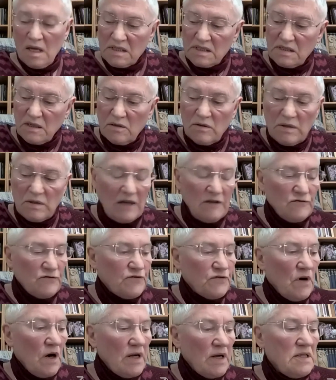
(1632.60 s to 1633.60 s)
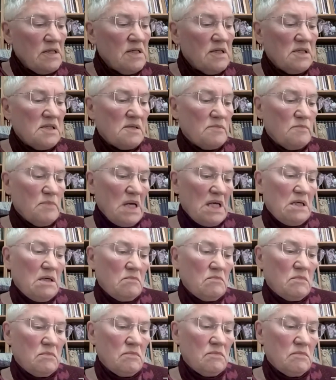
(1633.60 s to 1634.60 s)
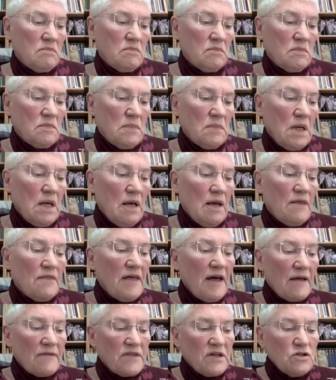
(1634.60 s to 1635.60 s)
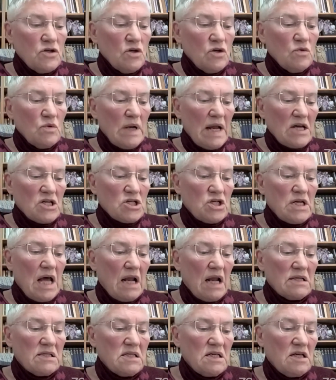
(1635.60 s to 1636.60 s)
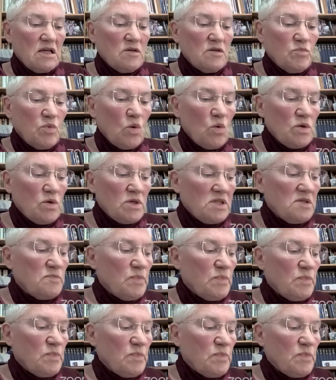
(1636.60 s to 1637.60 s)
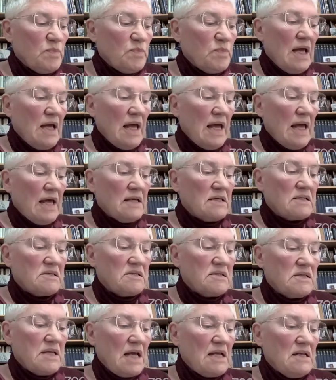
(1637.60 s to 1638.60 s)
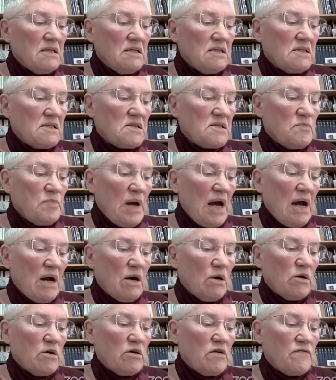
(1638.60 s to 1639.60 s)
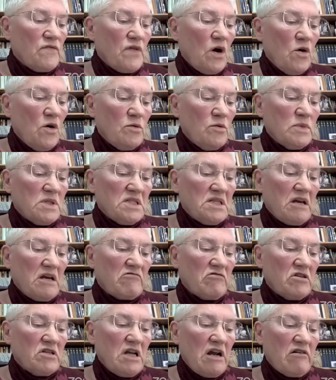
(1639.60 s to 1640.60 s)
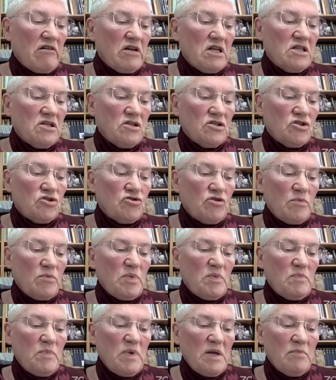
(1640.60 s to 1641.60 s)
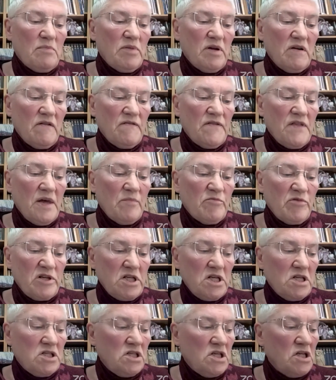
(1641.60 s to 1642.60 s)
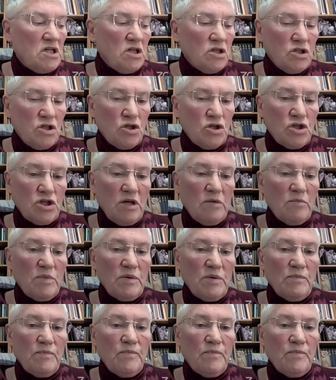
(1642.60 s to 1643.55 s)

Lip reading: So it frightens me that the new Nationality and Borders Bill extends the power of the Home Secretary to strip people of their British citizenship.